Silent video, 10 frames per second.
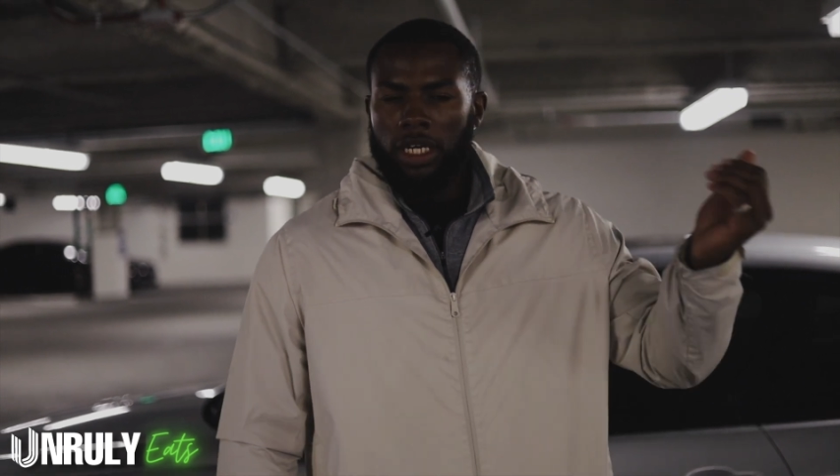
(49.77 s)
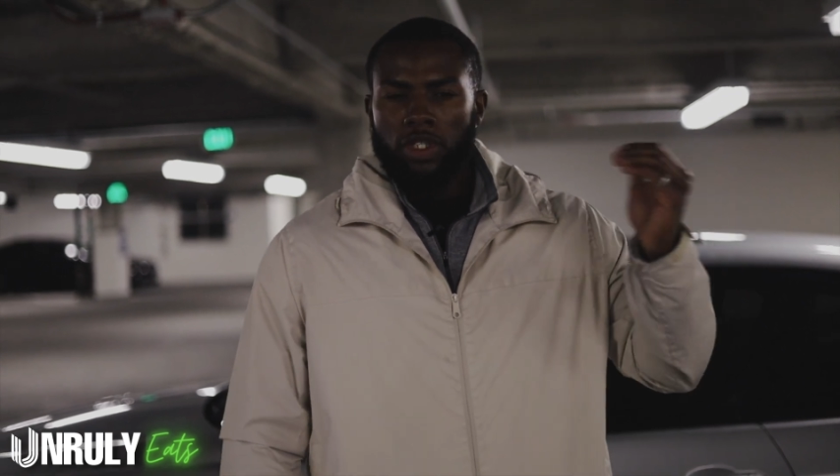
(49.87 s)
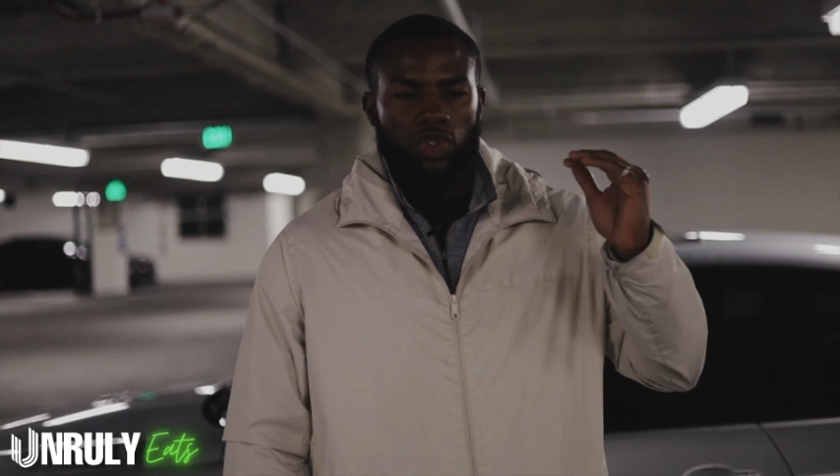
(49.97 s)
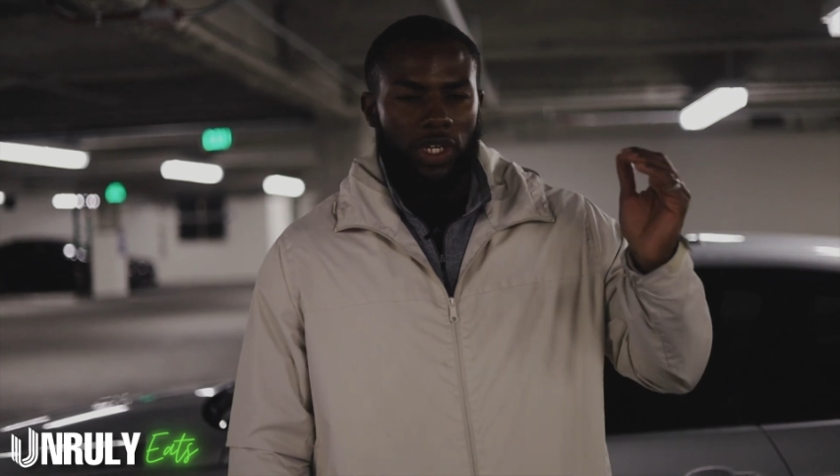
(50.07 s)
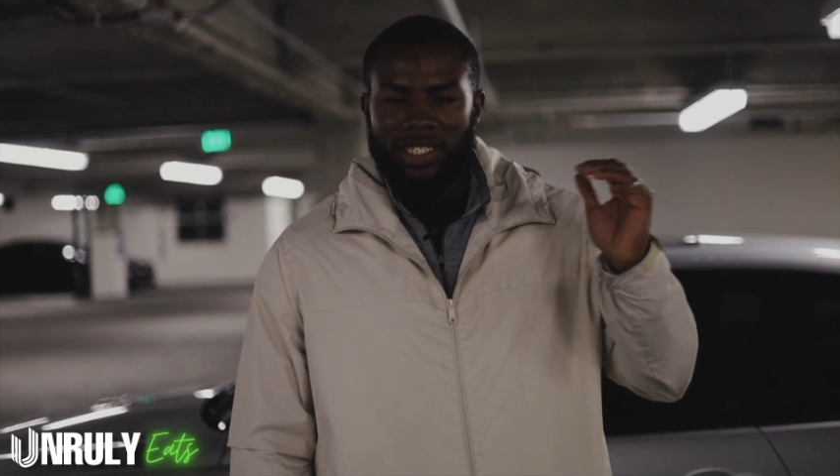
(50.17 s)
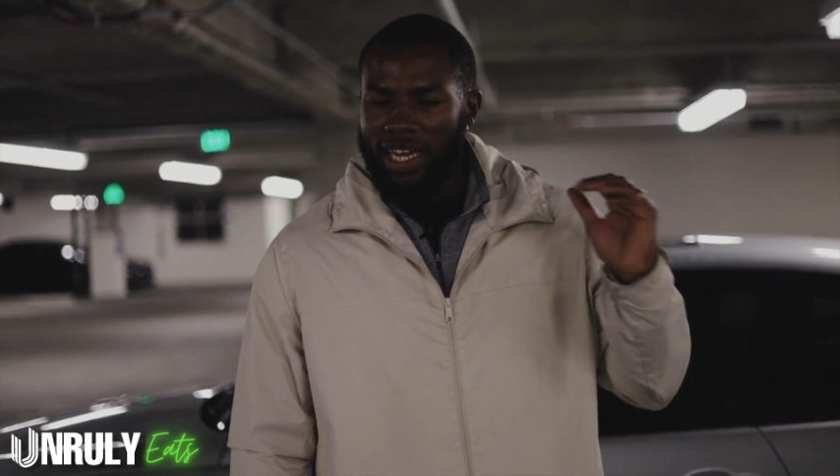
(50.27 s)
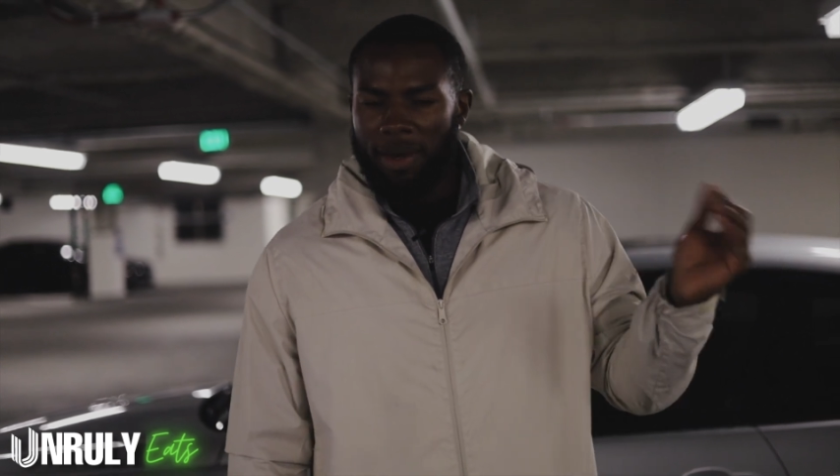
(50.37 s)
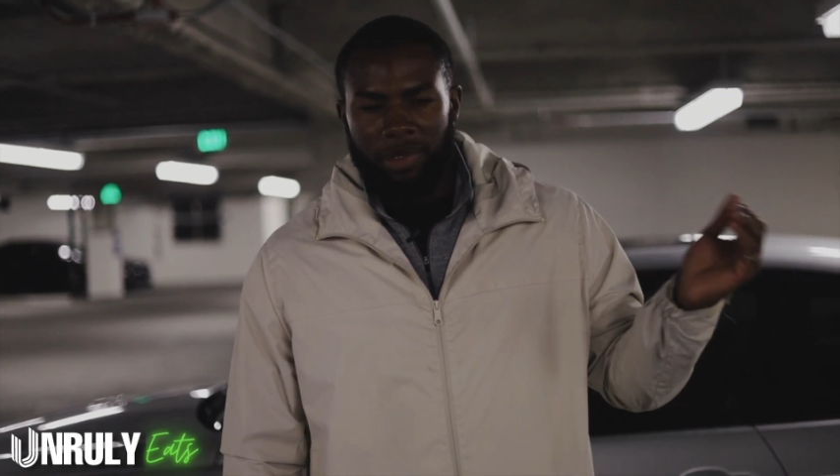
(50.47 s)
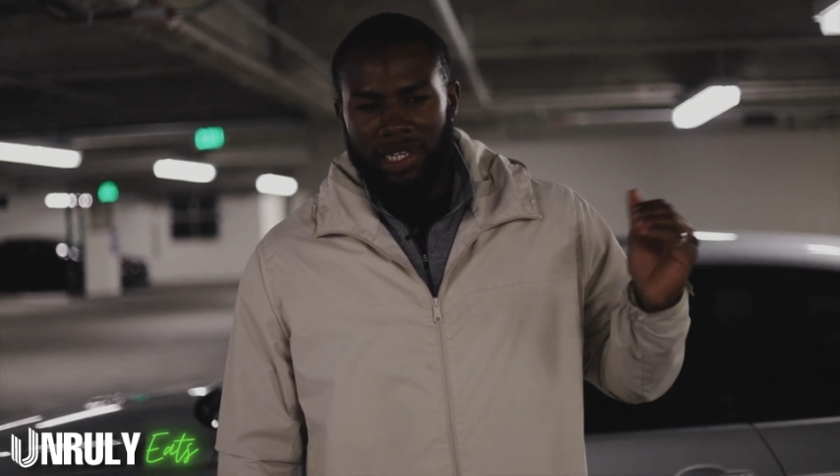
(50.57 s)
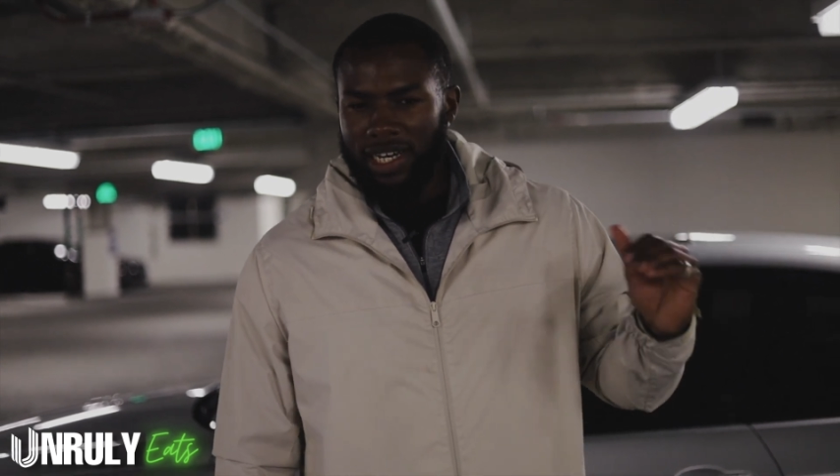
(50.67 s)
drinks,
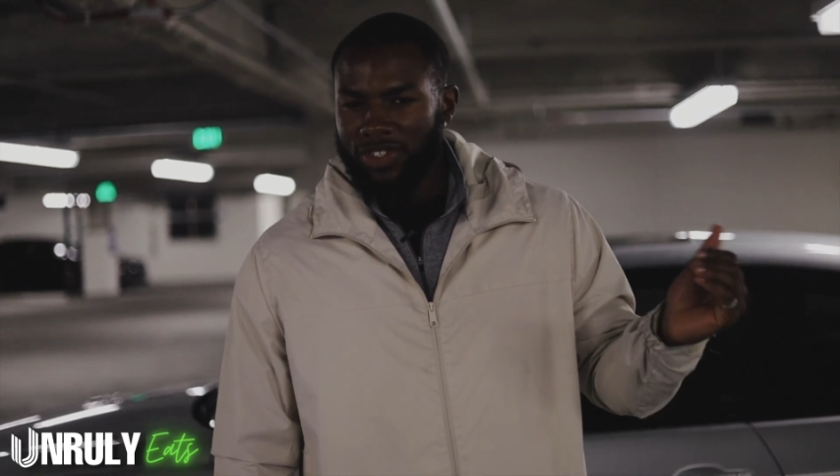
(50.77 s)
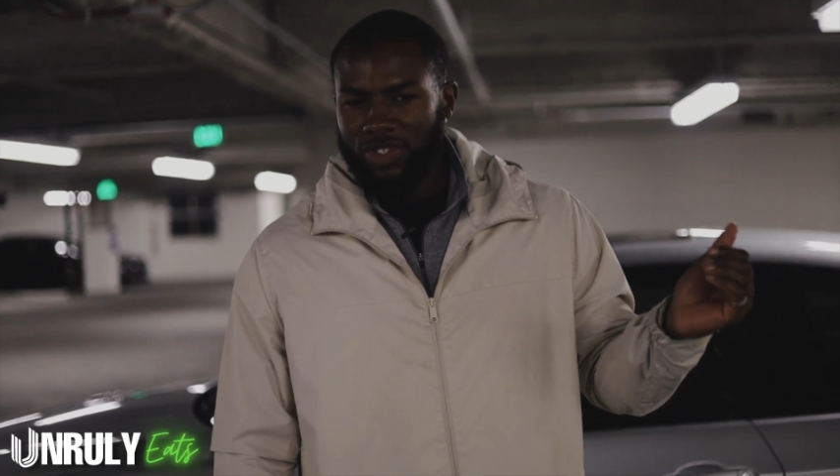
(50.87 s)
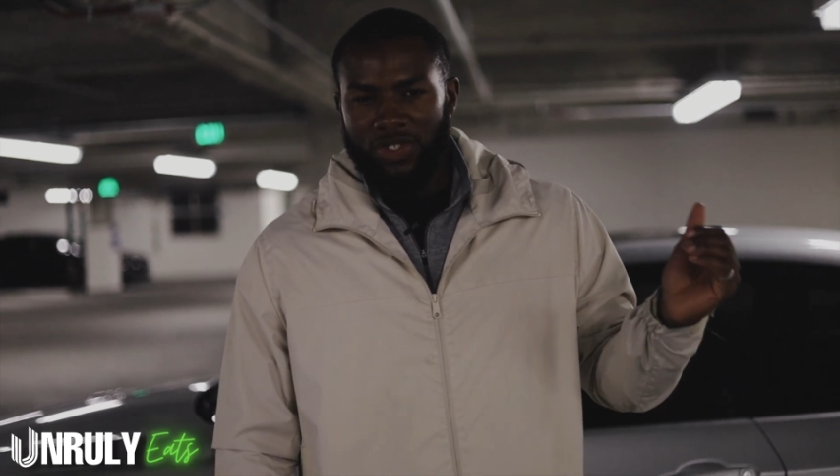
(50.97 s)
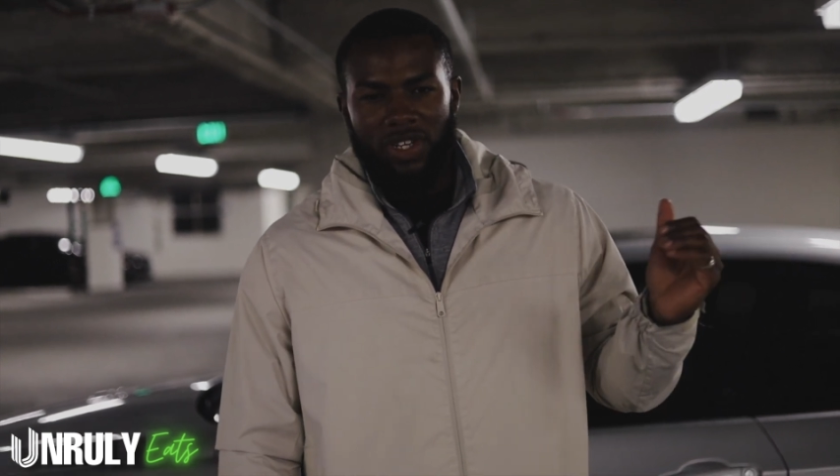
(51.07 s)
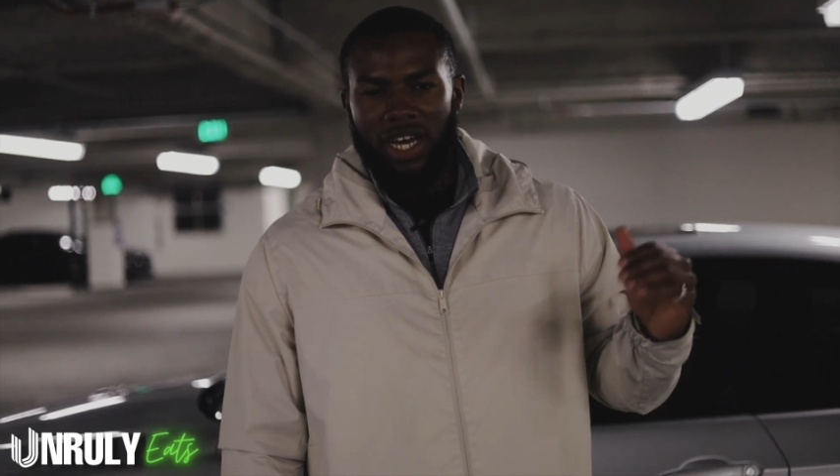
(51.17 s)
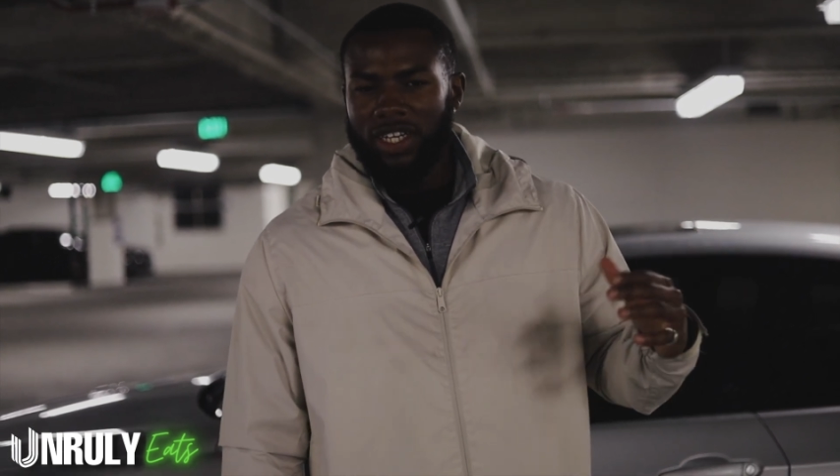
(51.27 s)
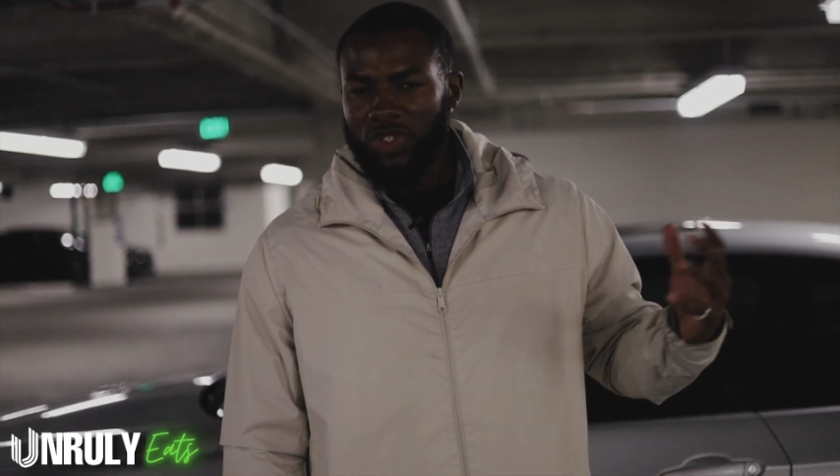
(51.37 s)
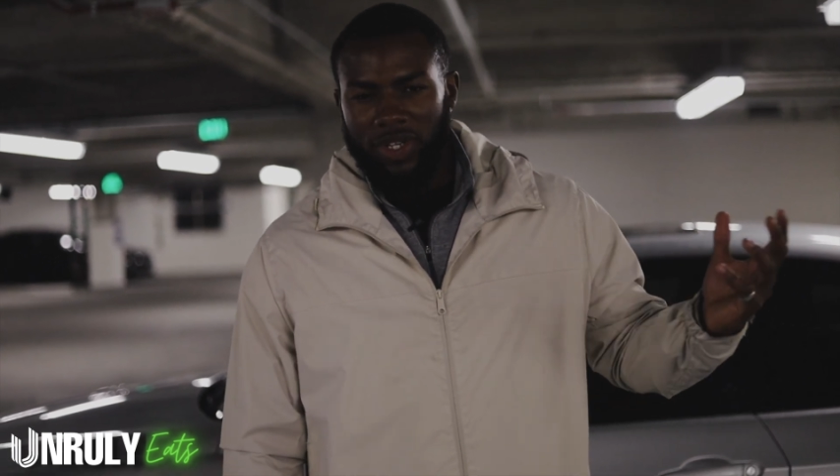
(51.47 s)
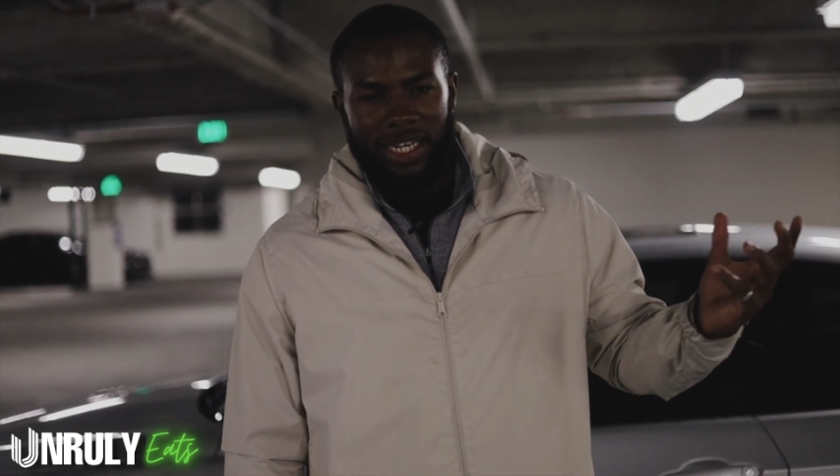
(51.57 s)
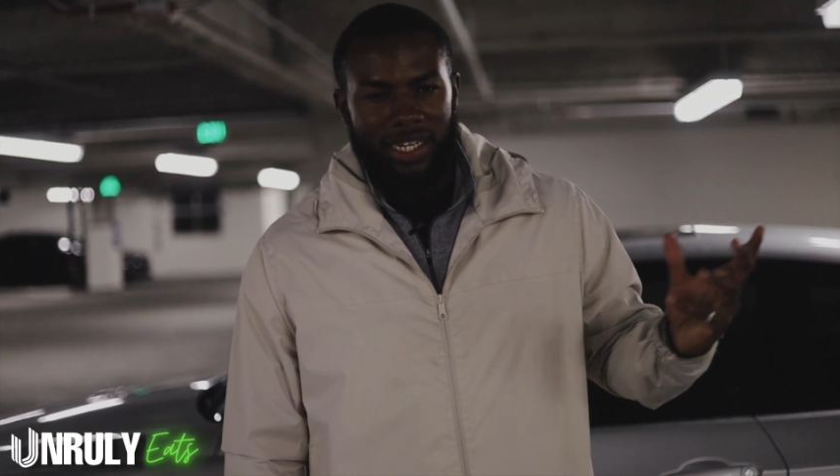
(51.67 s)
appetizers,
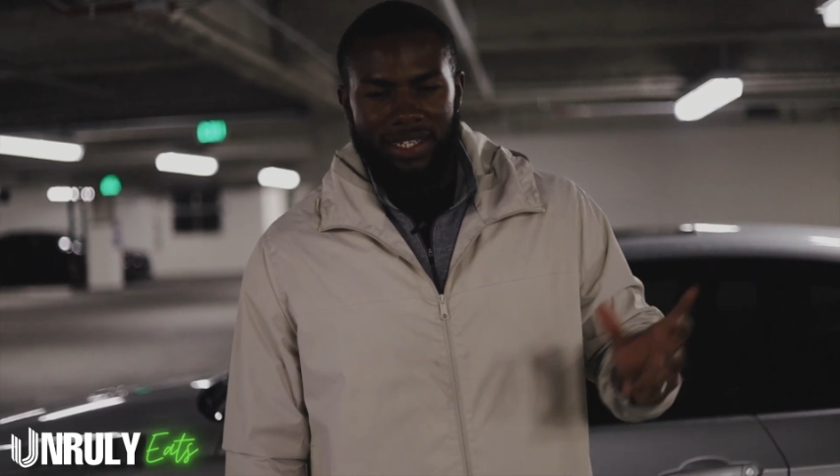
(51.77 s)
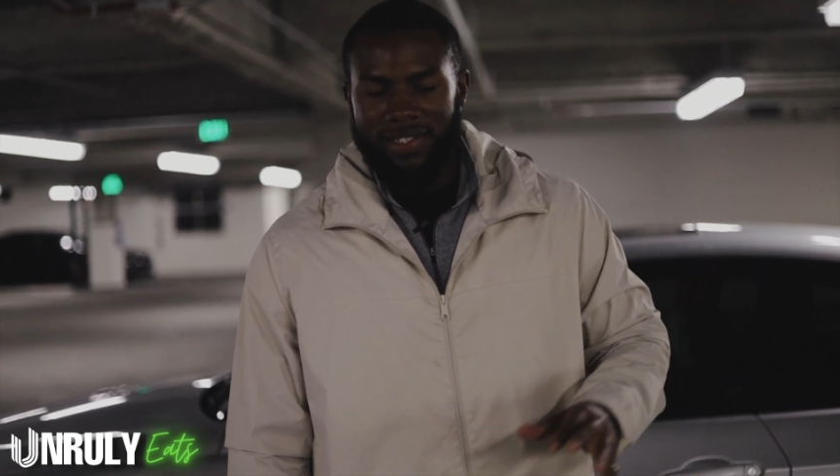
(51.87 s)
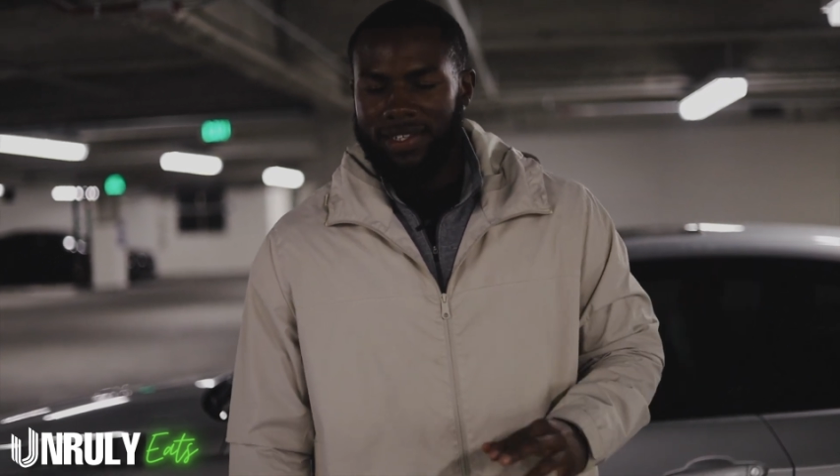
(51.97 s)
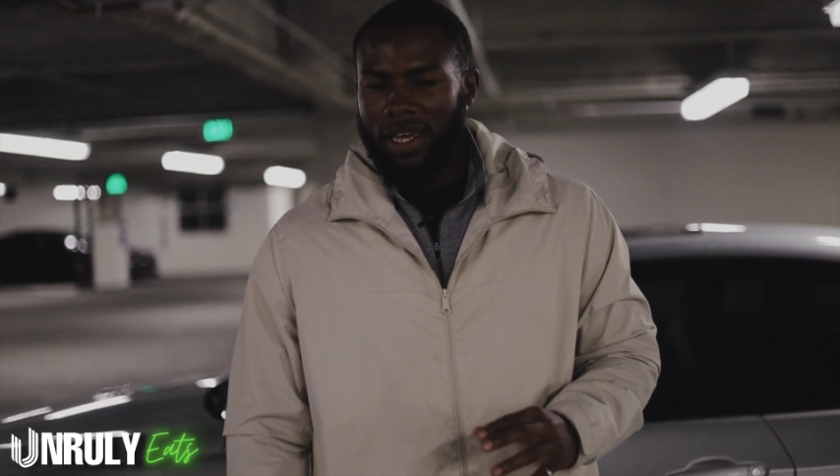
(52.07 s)
entrees,